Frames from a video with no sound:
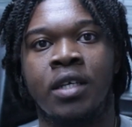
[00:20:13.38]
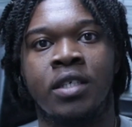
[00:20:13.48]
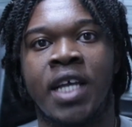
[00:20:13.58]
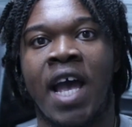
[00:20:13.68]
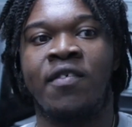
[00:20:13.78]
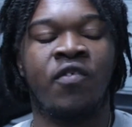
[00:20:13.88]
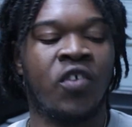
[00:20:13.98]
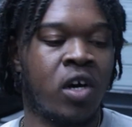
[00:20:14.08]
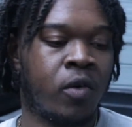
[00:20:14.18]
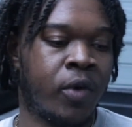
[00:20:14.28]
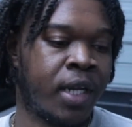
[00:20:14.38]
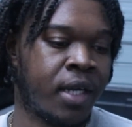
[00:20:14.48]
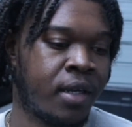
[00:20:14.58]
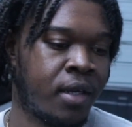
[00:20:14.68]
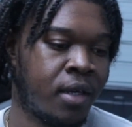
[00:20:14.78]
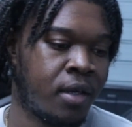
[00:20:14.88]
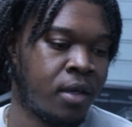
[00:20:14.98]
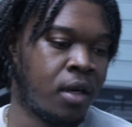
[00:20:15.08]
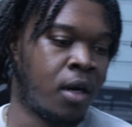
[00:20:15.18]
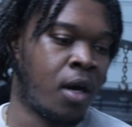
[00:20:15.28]
Just having fun with it.
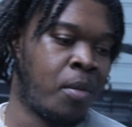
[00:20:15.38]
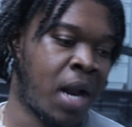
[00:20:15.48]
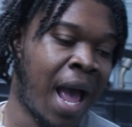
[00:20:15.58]
But